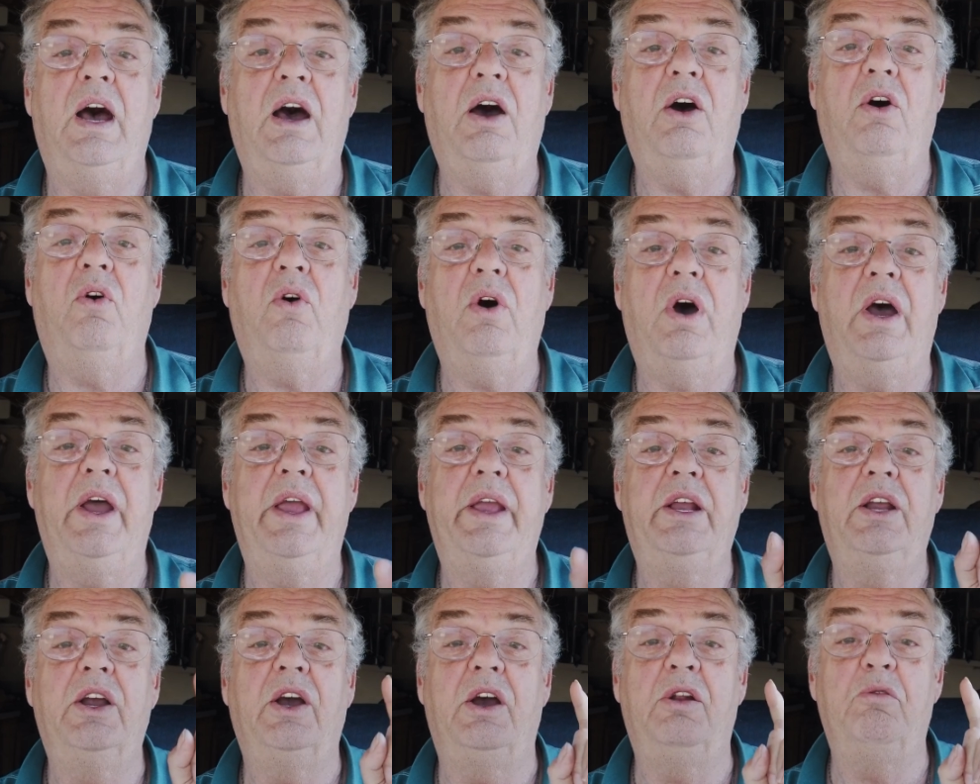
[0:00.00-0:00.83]
how
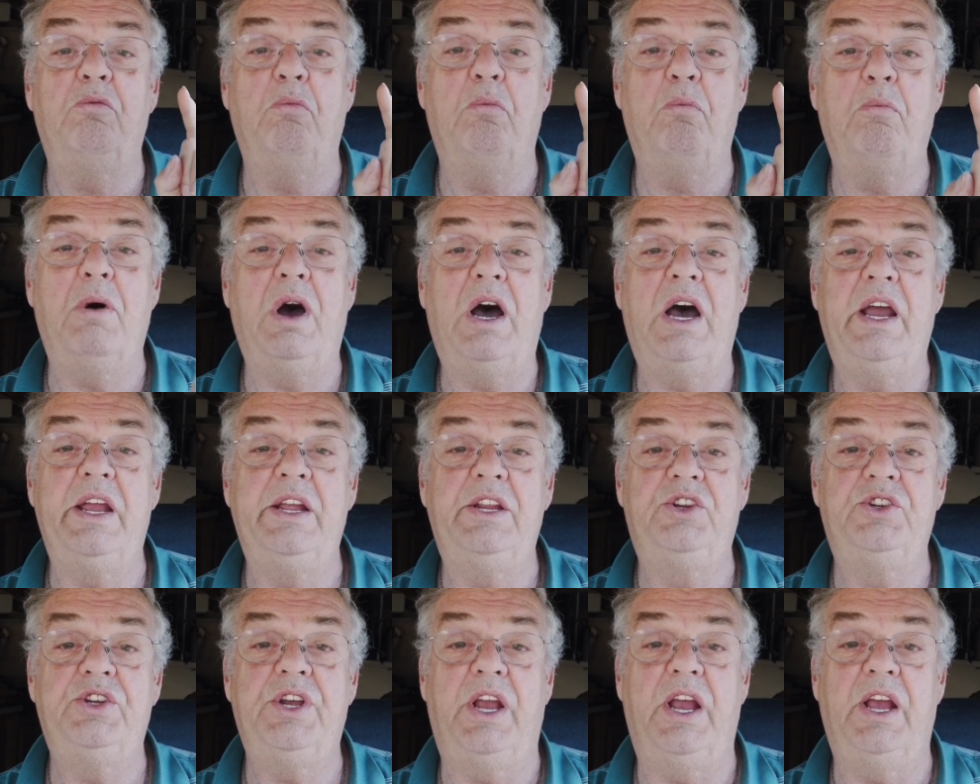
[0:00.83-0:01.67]
I got my
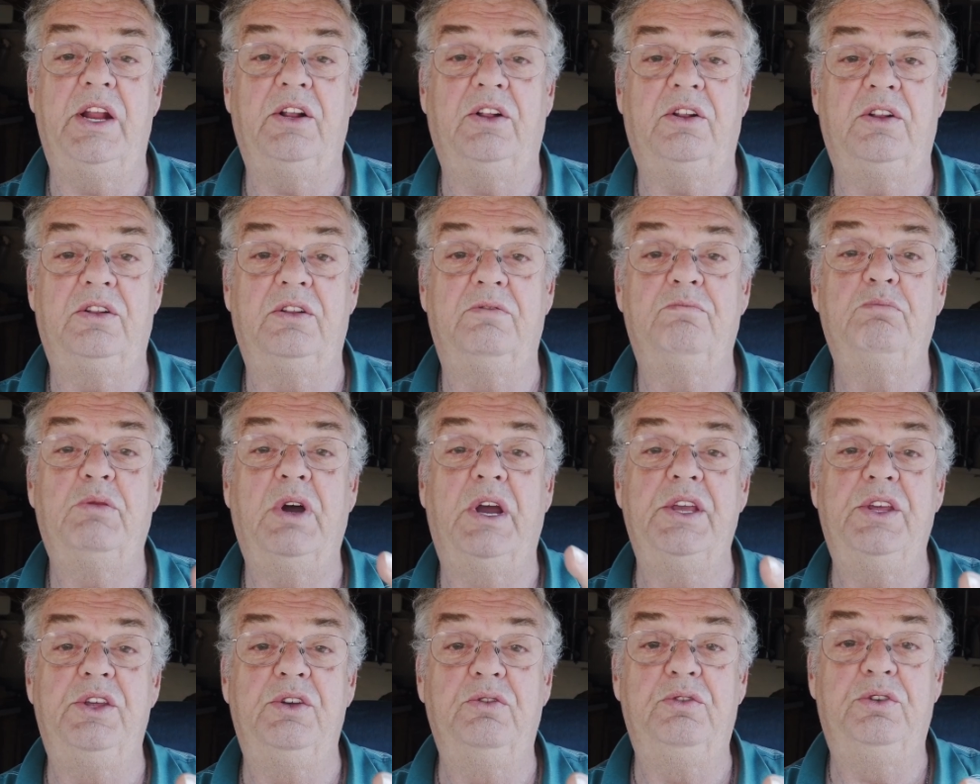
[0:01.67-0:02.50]

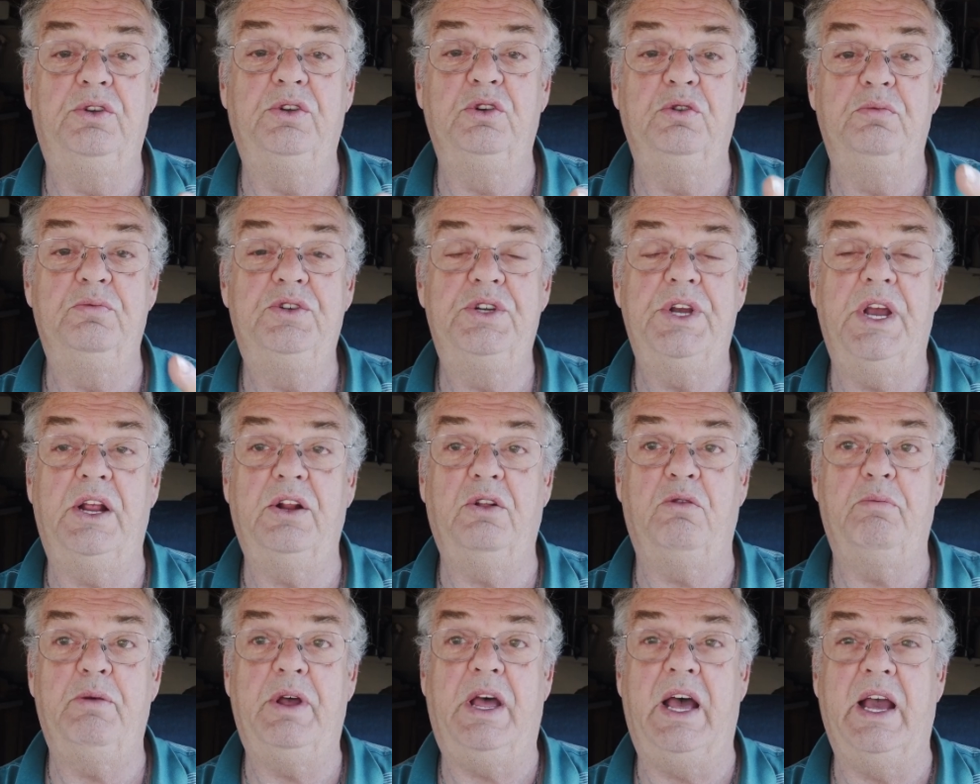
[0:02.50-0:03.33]
YouTube
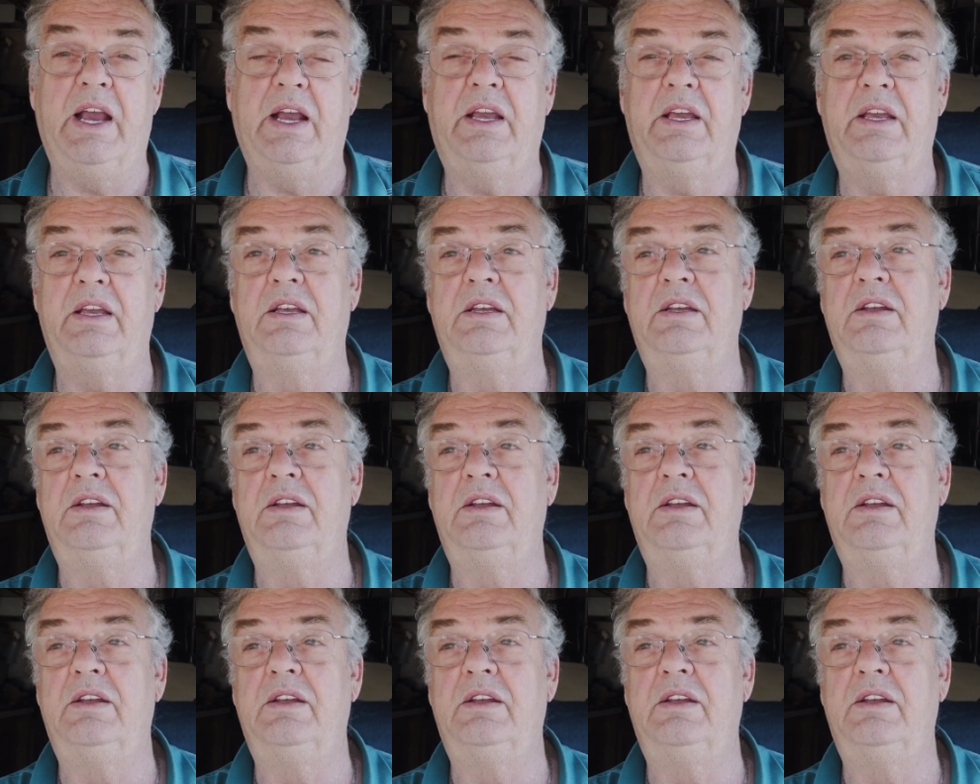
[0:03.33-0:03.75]
channel back.